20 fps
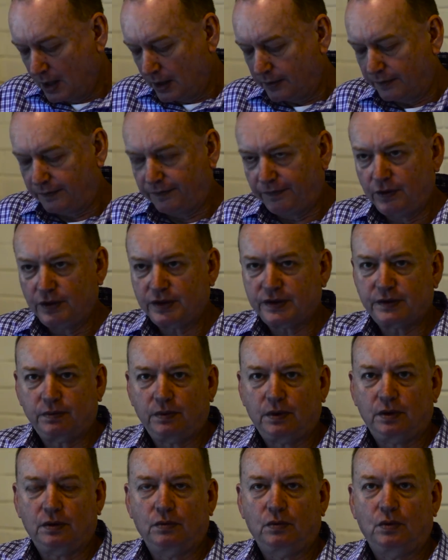The First
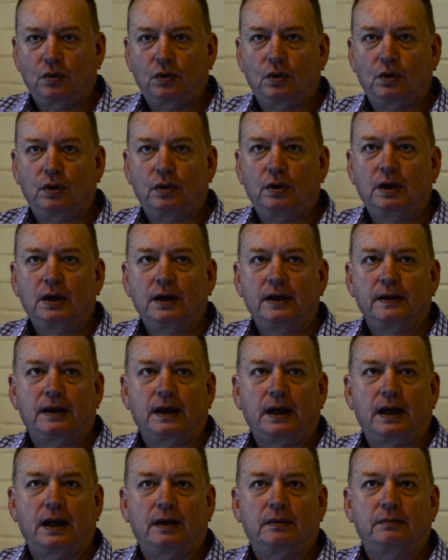World War
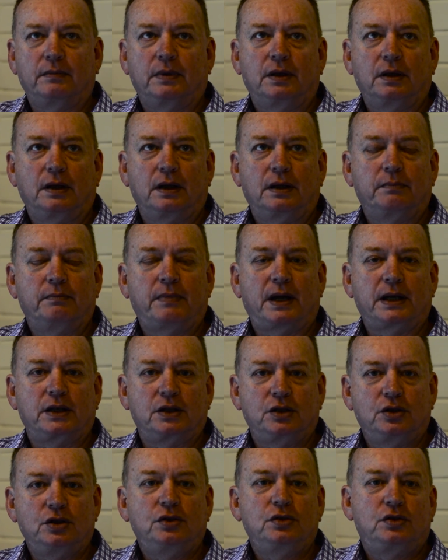made a
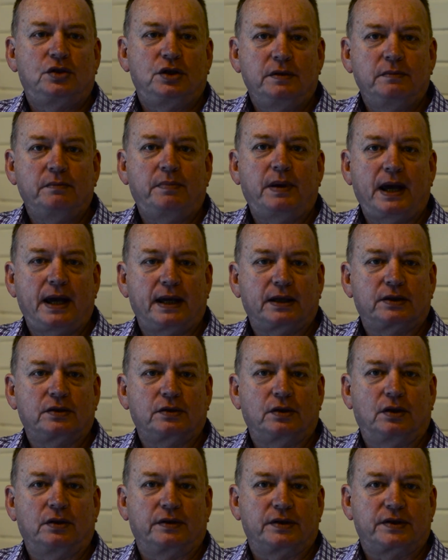huge
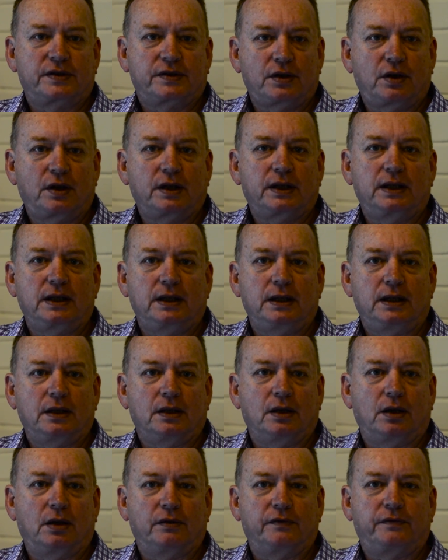impact on the
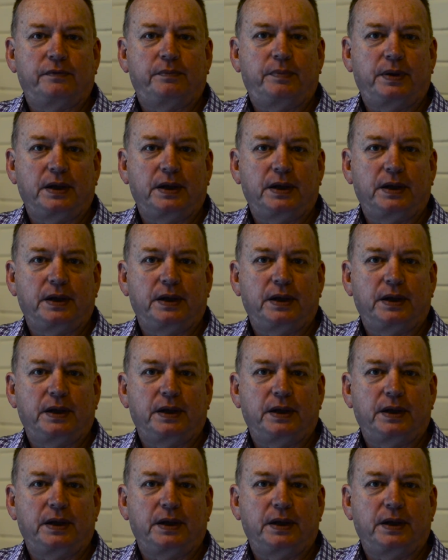psyche of